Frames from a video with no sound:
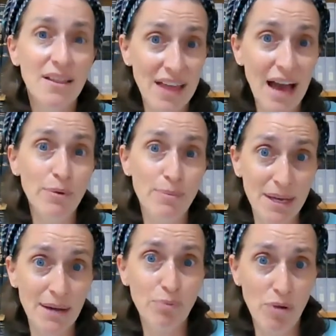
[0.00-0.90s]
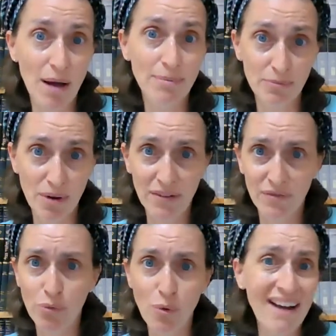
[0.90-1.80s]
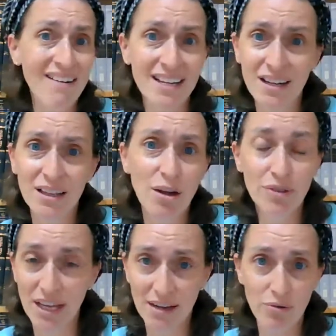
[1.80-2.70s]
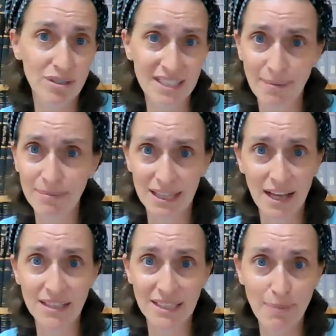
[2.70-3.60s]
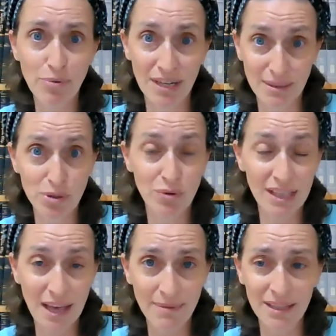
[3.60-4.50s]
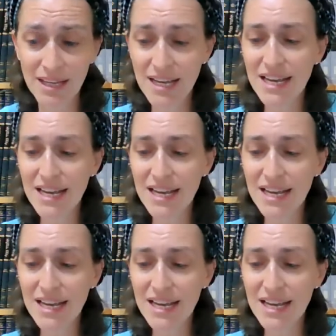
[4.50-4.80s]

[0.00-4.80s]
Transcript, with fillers: That would be a problem, right? If they're wearing clothing or something that separates between them and,